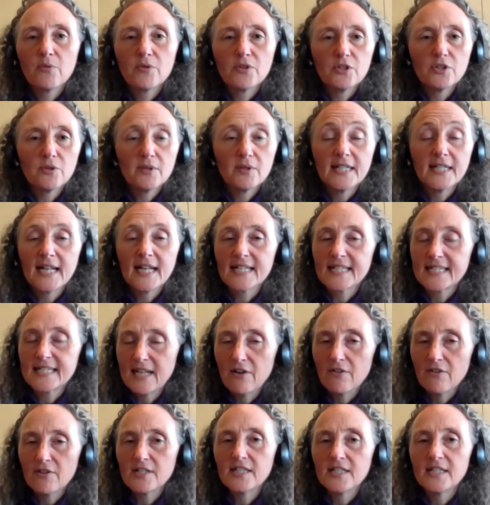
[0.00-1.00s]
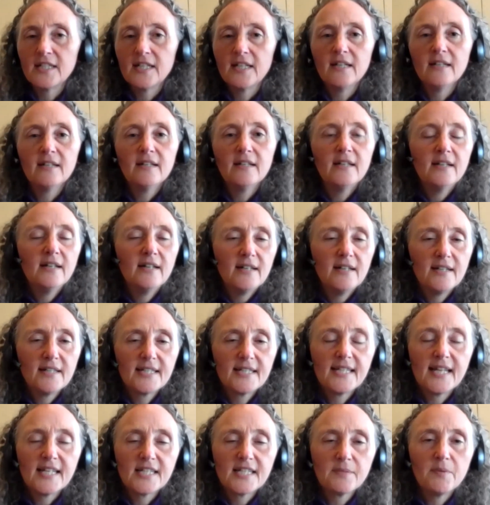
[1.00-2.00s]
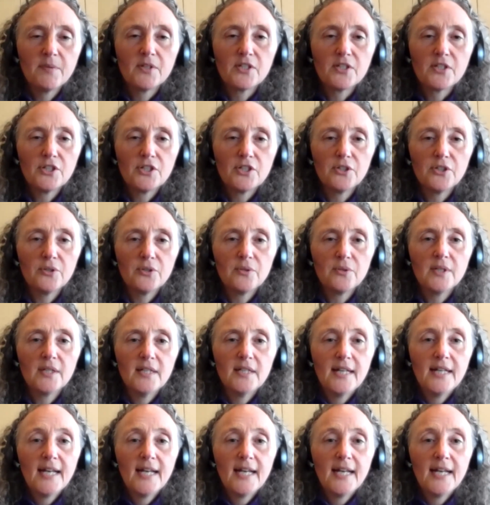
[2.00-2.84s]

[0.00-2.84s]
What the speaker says: we'll do a dexterity assessment too.